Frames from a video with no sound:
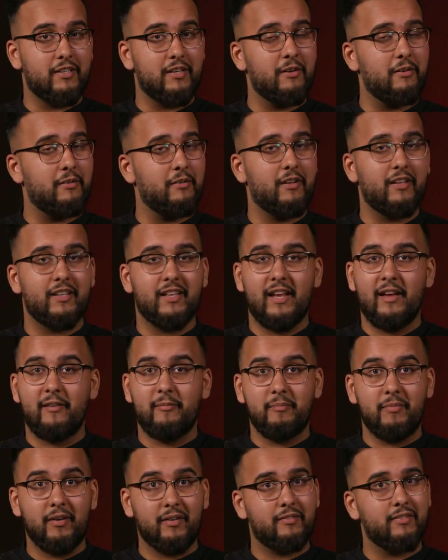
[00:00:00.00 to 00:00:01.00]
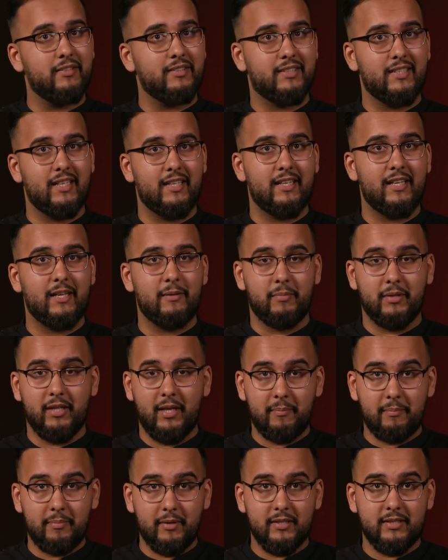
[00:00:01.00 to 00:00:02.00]
didn't know I didn't have breakfast that day, but
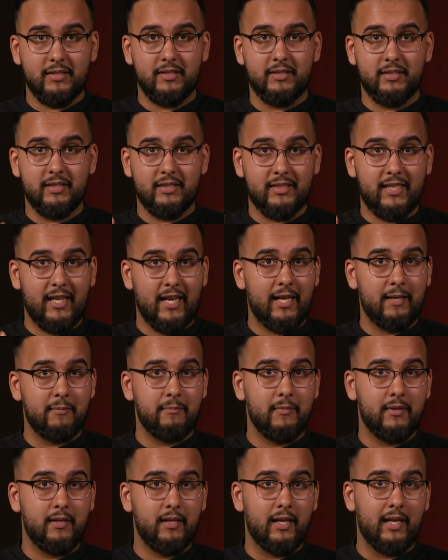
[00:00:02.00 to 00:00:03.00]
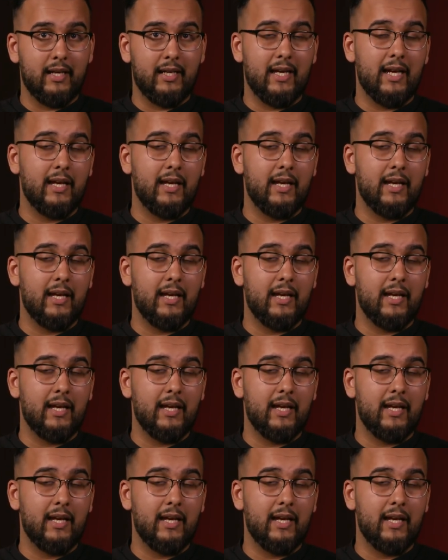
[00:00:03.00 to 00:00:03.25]
that person just came and